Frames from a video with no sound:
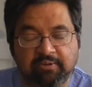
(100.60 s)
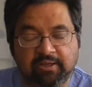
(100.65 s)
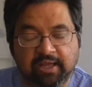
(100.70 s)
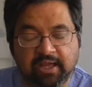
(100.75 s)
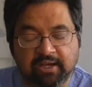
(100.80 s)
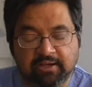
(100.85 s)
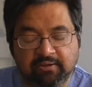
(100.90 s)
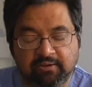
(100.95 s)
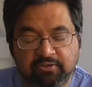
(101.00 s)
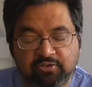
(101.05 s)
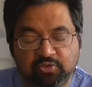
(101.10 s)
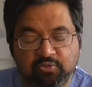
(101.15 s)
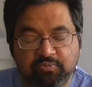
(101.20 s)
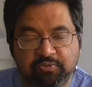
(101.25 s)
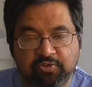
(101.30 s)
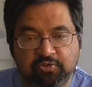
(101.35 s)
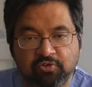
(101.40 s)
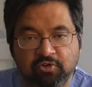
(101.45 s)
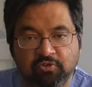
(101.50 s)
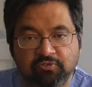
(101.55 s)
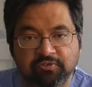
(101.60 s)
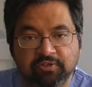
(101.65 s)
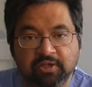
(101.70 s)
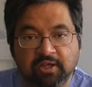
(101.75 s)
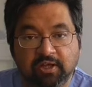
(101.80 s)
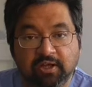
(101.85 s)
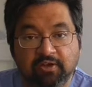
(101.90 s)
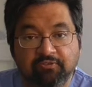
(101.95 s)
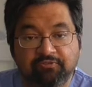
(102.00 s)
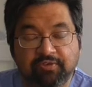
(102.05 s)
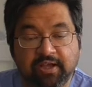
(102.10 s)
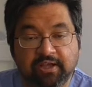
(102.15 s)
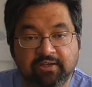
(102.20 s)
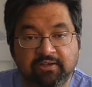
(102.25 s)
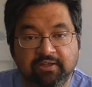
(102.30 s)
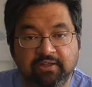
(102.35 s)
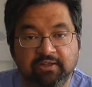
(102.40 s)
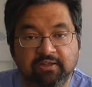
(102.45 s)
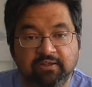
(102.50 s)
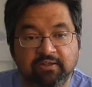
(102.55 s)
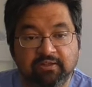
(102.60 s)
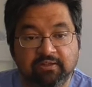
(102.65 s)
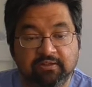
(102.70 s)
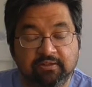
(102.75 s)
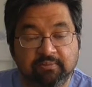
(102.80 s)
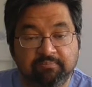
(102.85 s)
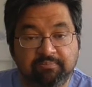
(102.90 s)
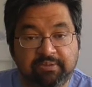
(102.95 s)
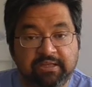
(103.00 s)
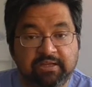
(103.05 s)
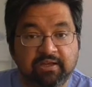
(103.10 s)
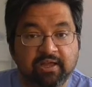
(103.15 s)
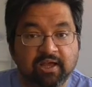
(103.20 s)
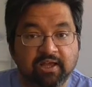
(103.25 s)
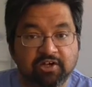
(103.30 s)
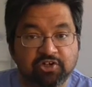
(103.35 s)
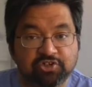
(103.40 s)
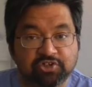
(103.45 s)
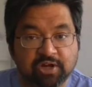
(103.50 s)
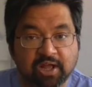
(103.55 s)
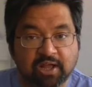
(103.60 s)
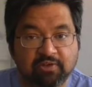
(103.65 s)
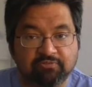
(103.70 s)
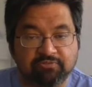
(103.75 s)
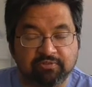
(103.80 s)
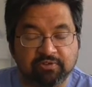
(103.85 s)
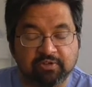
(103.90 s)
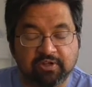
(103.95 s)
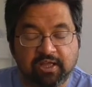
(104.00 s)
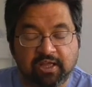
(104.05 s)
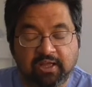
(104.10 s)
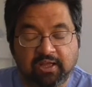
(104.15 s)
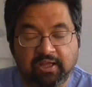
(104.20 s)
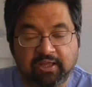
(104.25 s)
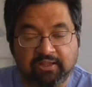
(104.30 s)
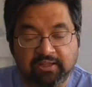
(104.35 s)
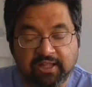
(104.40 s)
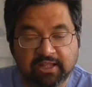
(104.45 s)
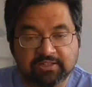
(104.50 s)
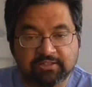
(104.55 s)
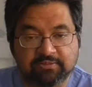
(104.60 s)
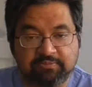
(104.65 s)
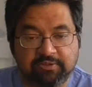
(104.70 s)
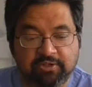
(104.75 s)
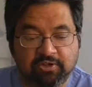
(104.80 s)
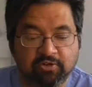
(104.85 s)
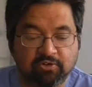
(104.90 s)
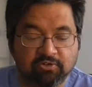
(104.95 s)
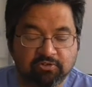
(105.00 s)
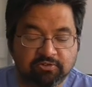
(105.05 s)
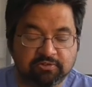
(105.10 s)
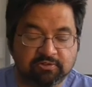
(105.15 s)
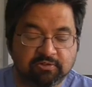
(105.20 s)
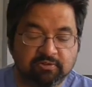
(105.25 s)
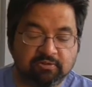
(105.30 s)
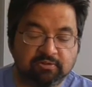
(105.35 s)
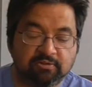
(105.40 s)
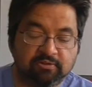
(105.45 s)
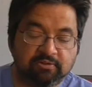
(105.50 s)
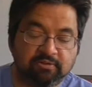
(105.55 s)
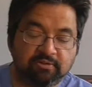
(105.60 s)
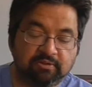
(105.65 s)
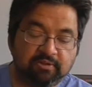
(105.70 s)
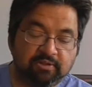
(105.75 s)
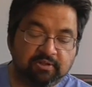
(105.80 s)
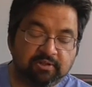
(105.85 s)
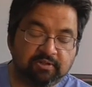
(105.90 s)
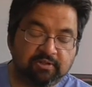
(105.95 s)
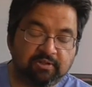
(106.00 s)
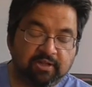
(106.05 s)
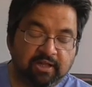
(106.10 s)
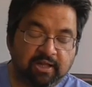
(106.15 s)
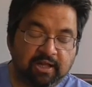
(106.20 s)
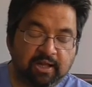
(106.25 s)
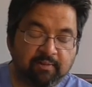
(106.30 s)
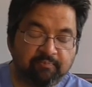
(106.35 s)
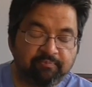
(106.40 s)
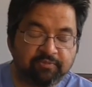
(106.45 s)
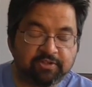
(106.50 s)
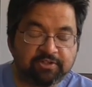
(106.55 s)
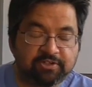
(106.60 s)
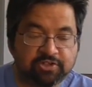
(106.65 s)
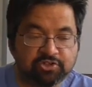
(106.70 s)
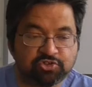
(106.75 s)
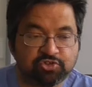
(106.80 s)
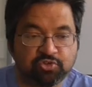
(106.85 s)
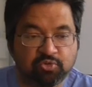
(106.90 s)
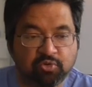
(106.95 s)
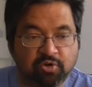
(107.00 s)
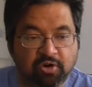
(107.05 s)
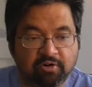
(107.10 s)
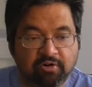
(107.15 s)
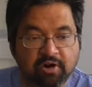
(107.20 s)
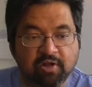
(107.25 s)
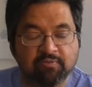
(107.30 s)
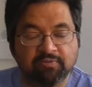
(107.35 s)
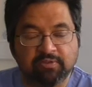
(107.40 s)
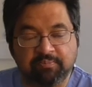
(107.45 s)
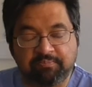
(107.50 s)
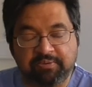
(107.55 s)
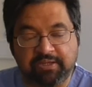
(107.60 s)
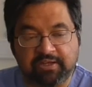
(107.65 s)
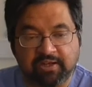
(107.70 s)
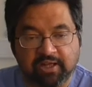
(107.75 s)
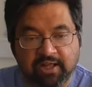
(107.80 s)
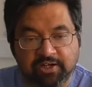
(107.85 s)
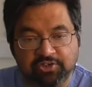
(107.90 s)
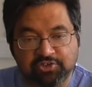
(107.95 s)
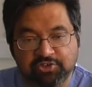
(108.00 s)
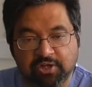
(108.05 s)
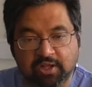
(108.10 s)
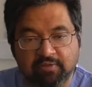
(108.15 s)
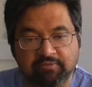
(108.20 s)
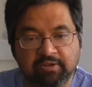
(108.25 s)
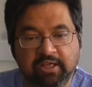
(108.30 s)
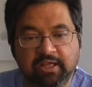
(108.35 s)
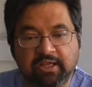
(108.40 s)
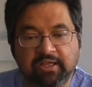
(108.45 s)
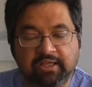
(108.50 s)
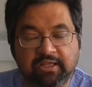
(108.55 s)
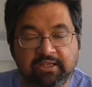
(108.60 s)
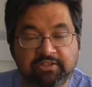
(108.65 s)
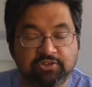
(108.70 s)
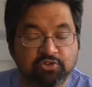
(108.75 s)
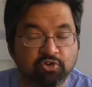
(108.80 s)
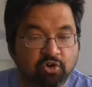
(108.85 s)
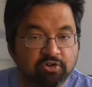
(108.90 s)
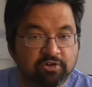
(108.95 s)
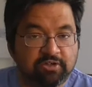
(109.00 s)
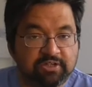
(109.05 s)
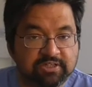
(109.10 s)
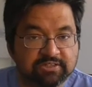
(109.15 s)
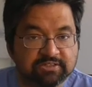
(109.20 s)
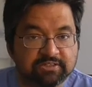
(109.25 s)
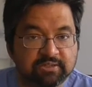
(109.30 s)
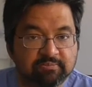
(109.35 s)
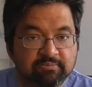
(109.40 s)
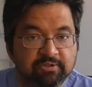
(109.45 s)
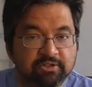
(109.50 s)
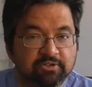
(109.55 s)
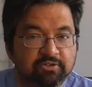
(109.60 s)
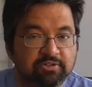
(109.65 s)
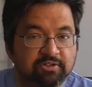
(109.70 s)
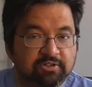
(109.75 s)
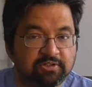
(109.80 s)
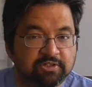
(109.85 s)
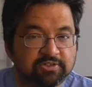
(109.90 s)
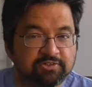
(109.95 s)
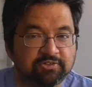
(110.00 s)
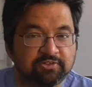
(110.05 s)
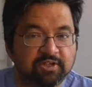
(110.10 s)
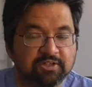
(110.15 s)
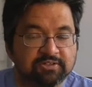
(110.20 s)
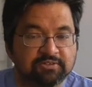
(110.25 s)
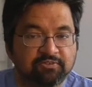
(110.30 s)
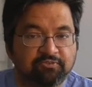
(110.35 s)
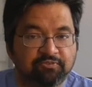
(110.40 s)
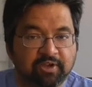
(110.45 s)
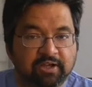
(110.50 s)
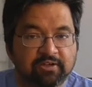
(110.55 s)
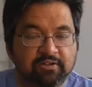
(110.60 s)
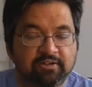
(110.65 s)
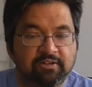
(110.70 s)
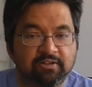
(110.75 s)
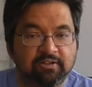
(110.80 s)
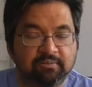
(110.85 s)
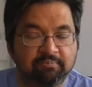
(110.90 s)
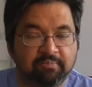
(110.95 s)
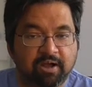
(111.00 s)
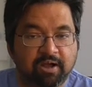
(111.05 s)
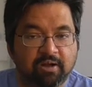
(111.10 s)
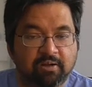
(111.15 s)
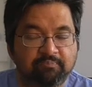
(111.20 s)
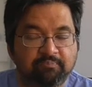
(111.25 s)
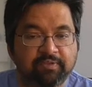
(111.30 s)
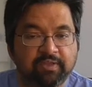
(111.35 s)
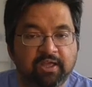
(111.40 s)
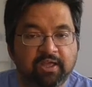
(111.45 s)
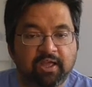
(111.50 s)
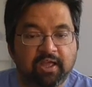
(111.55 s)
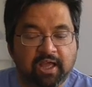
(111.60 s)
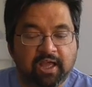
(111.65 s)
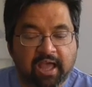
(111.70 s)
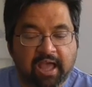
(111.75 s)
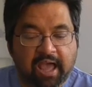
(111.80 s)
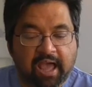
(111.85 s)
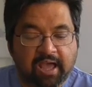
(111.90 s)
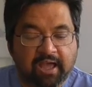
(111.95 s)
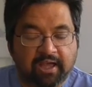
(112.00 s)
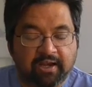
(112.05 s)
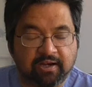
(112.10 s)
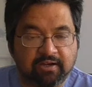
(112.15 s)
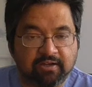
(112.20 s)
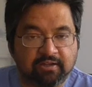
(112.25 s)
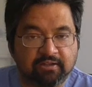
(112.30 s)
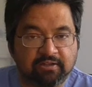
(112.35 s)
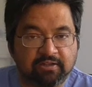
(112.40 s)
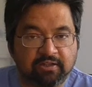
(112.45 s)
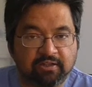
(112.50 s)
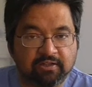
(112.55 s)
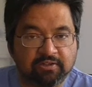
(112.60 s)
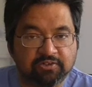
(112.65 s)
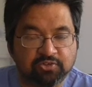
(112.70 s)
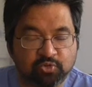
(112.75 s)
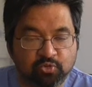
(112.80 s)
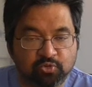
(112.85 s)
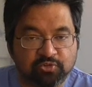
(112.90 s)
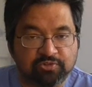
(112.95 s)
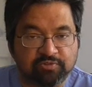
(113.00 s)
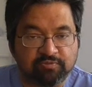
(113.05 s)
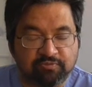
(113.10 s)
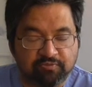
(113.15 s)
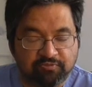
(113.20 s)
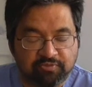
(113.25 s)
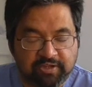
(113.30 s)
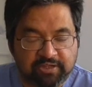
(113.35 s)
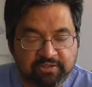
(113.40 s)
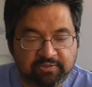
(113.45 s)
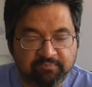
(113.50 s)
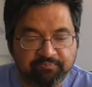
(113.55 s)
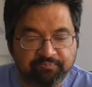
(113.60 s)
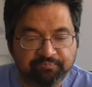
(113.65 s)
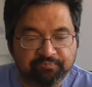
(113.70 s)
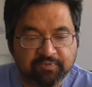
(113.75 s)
get Dupuytren's affecting the penile shaft, and that's because the tissue around the penile shaft is not dissimilar to the tissue that's affected in the palm and the soles of the feet.